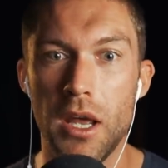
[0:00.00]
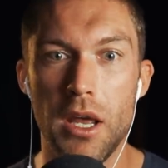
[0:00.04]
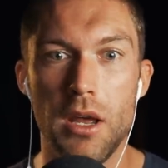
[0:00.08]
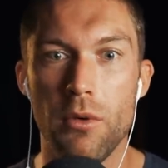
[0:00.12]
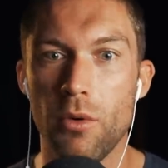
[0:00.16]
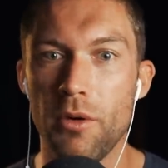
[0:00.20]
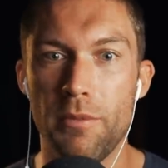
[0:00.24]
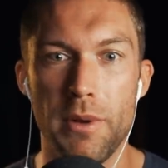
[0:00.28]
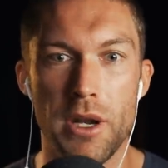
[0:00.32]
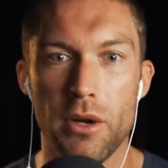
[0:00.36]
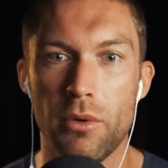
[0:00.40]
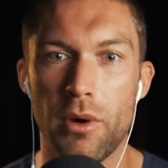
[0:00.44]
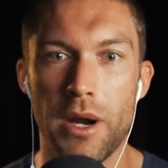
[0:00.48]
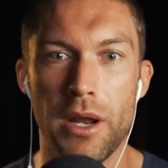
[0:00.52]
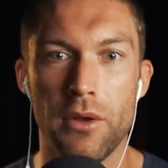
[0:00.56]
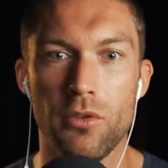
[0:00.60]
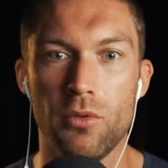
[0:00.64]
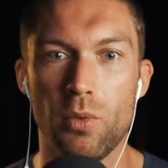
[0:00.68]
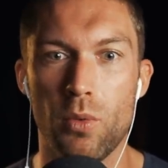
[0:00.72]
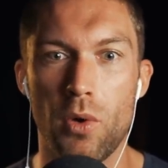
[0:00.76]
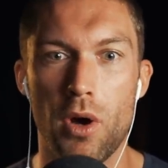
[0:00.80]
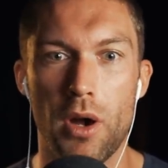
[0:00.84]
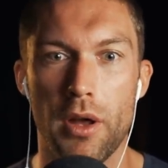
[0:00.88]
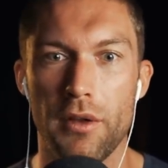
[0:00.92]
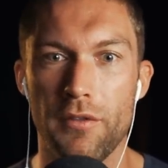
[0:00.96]
We've been around,
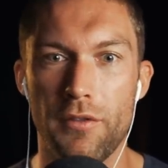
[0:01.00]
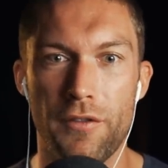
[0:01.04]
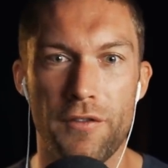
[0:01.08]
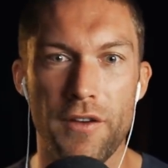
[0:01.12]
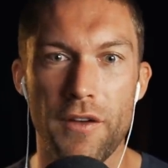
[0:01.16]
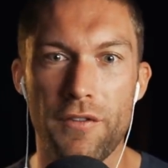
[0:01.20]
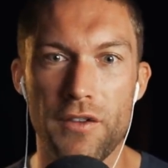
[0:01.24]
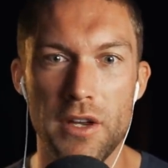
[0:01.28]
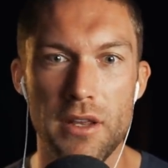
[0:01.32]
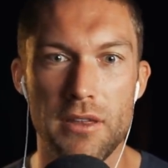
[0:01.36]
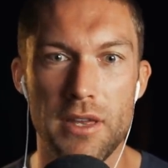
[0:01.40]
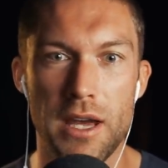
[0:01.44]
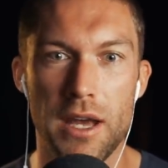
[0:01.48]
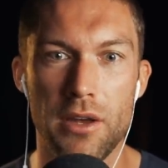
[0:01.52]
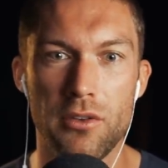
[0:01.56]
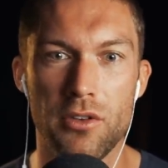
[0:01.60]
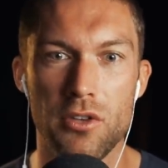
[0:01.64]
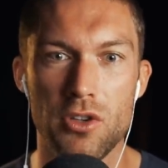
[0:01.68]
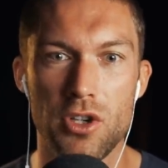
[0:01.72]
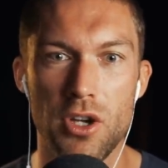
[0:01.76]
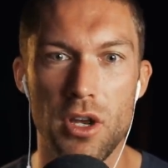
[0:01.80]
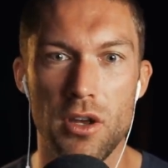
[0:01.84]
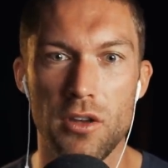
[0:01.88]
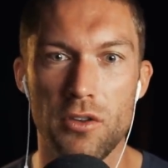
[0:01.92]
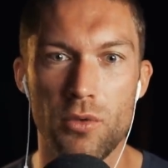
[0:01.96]
what, 50,000
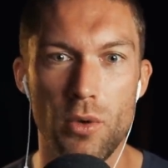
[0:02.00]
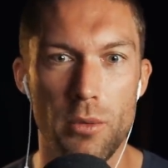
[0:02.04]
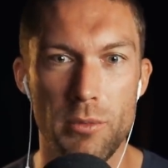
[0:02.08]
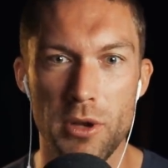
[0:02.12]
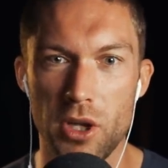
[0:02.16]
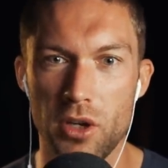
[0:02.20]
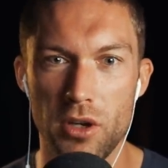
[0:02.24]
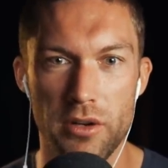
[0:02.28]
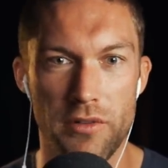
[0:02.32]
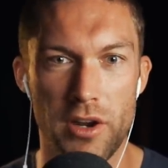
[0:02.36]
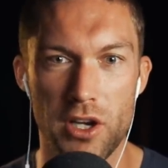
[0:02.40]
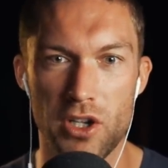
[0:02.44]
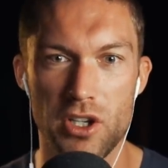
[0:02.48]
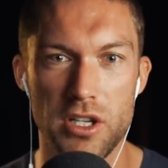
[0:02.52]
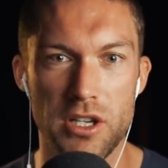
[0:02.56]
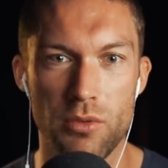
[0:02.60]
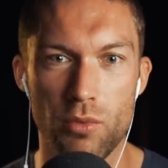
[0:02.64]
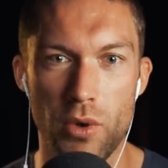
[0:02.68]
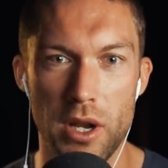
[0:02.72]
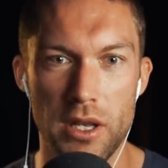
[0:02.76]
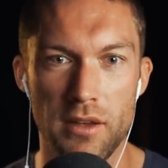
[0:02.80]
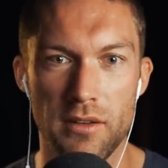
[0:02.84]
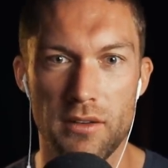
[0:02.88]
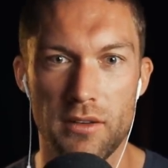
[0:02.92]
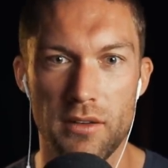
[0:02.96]
years, when we could have actually
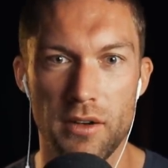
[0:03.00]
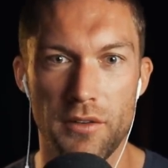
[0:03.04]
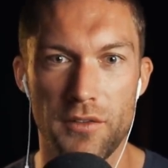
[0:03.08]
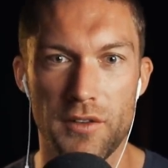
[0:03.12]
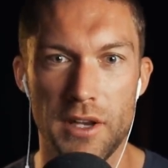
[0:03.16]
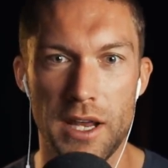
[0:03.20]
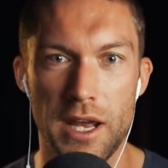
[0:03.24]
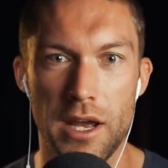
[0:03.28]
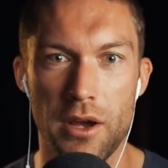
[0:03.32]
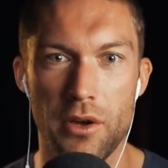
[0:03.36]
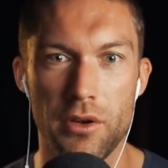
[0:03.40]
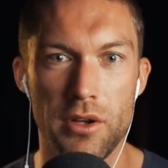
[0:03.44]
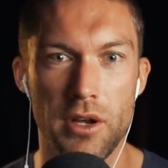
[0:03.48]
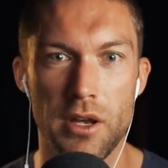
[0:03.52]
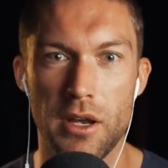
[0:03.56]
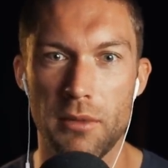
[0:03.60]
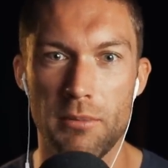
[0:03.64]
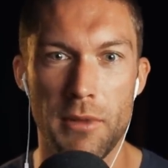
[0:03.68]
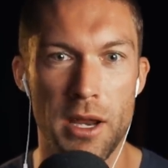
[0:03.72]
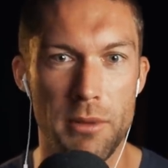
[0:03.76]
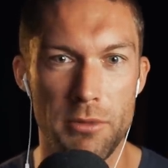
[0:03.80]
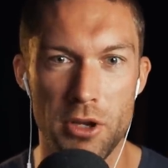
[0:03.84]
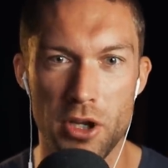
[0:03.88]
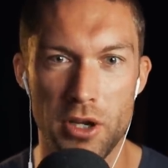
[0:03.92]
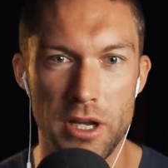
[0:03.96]
written stuff down, and it
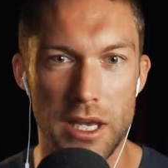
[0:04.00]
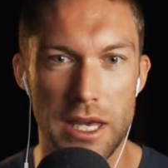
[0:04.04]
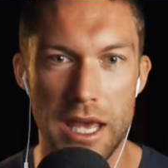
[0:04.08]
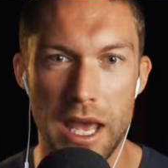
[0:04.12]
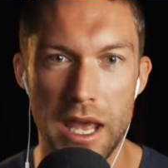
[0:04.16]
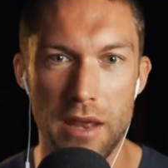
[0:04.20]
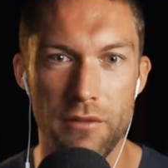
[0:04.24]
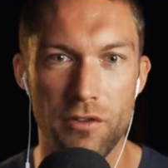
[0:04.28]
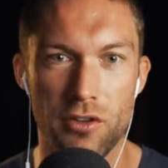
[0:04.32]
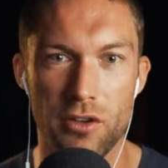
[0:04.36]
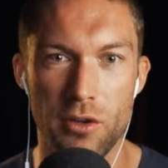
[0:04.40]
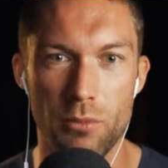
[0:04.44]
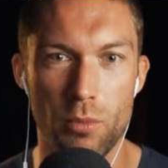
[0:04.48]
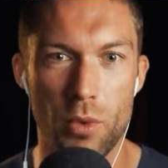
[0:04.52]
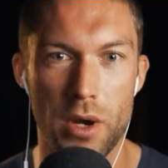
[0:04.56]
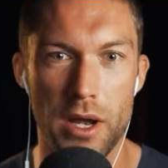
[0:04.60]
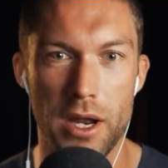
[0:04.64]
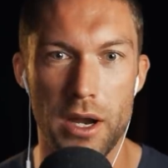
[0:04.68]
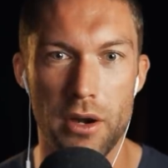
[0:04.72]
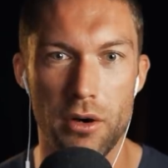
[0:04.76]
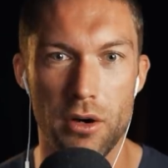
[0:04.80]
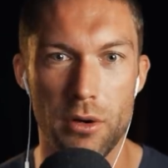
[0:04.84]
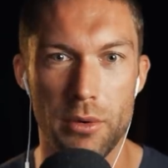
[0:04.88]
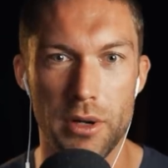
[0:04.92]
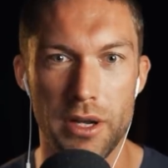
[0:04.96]
might be in a cave
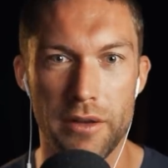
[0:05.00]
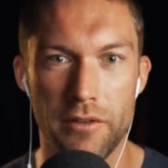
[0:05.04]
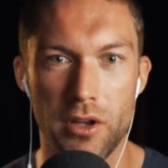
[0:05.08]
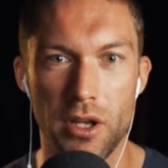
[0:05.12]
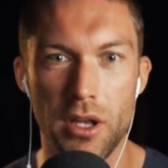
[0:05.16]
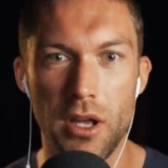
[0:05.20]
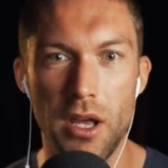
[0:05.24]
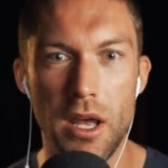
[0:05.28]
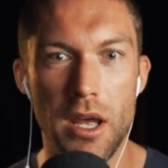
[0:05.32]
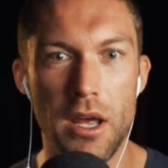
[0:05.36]
somewhere or whatever.